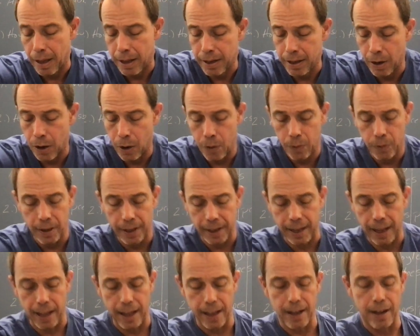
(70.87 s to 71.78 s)

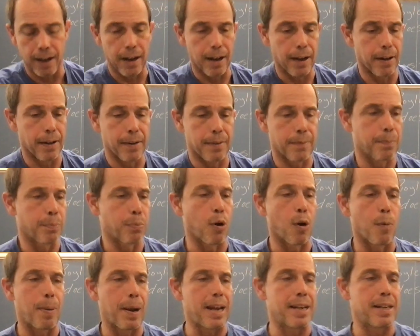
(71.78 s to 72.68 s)
like a
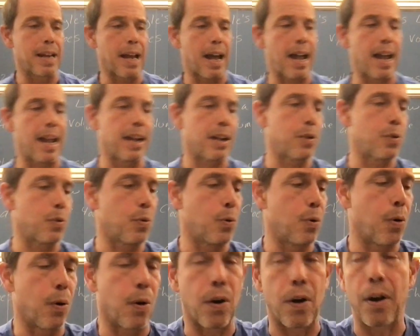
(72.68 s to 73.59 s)
propane tank
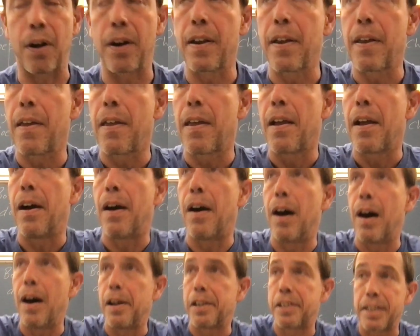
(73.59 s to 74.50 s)
or
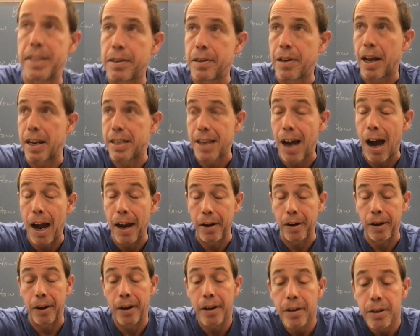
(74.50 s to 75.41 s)
a
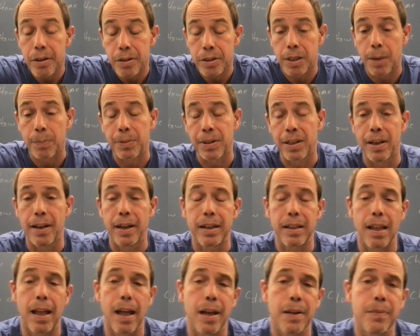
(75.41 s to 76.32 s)
tire, something
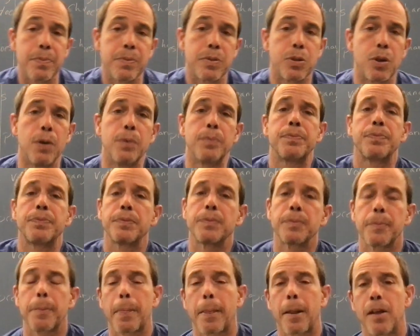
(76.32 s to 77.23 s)
like that. So
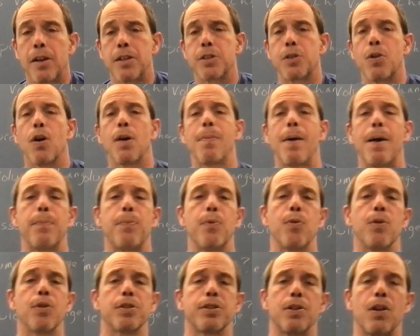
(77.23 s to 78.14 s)
let's talk about
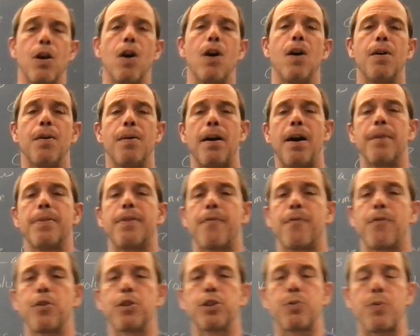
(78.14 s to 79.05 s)
Boyle's Law. The
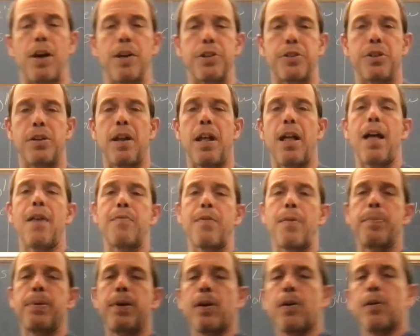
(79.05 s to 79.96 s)
first question I have
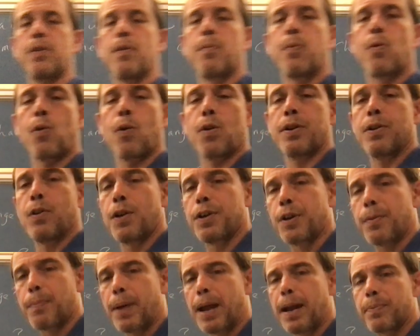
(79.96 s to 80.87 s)
up here on the board and on
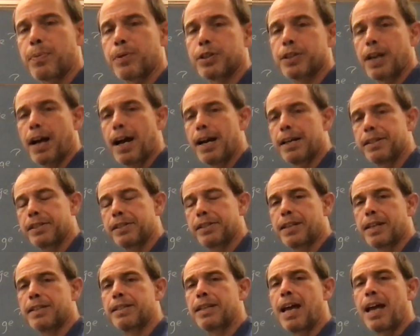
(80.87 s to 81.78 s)
your papers, guys, it
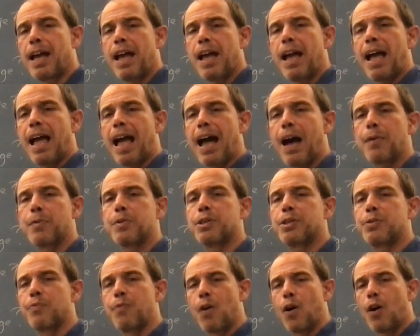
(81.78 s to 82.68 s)
says, how
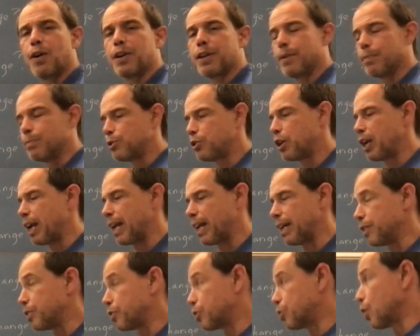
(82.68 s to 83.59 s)
does volume
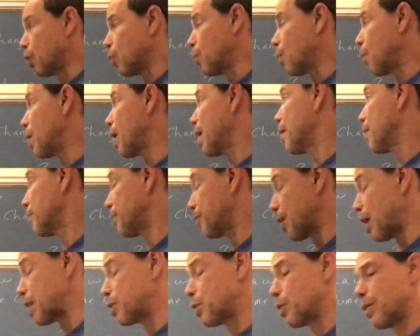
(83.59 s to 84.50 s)
change? So
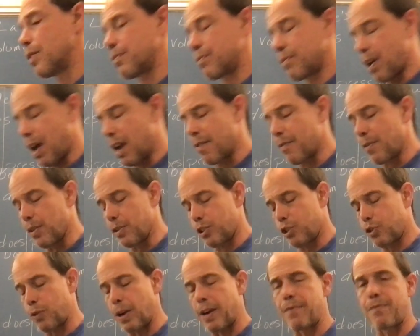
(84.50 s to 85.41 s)
that's a kind of a
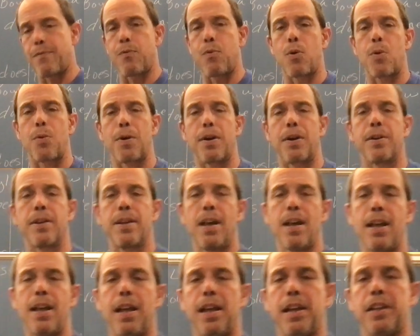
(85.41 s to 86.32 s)
straightforward
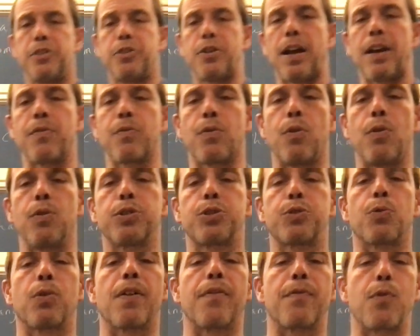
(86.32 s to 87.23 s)
general
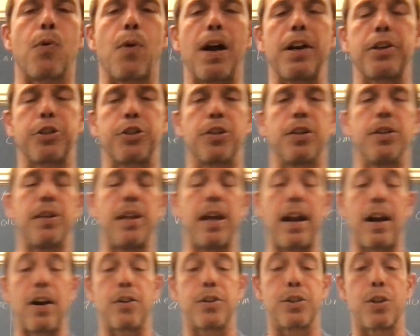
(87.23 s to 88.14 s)
sort of question
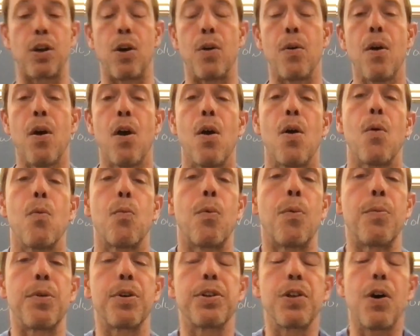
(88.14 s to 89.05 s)
there. So
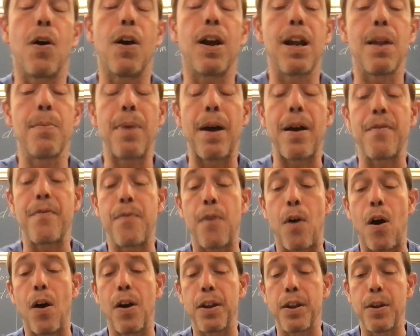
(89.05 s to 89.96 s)
when they're talking about
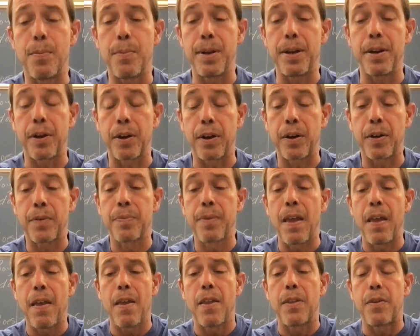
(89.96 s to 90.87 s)
volume here,
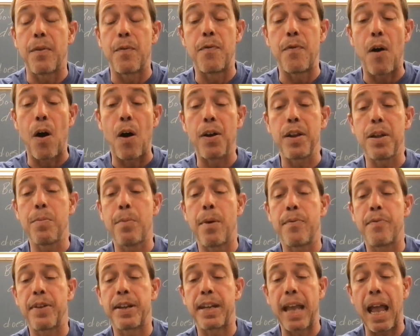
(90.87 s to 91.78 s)
the volume
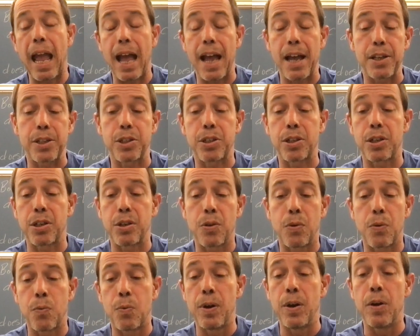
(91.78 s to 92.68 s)
of a gas
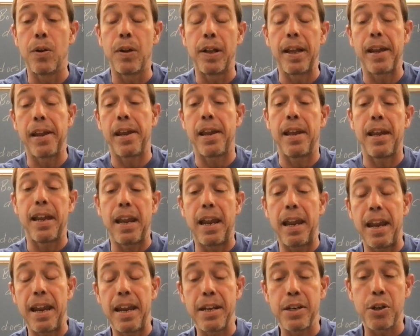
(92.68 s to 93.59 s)
will
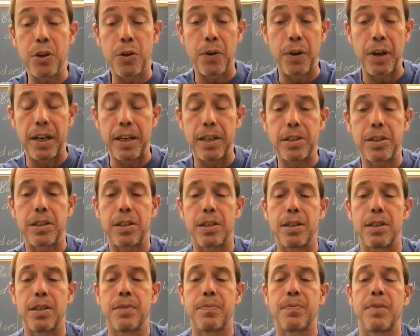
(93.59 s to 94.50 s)

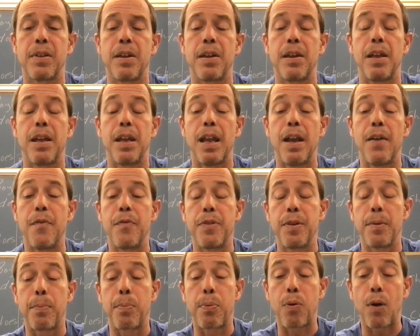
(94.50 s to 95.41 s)
increase if
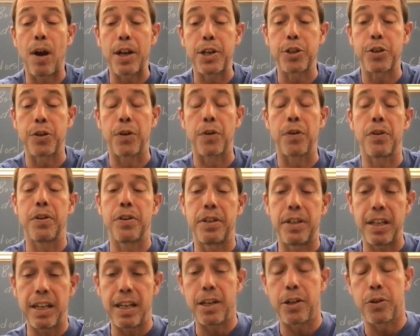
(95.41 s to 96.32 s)
the pressure
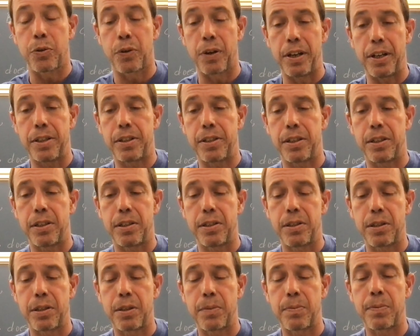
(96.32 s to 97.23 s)

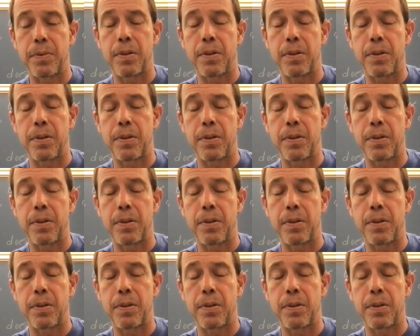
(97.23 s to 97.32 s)
decreases,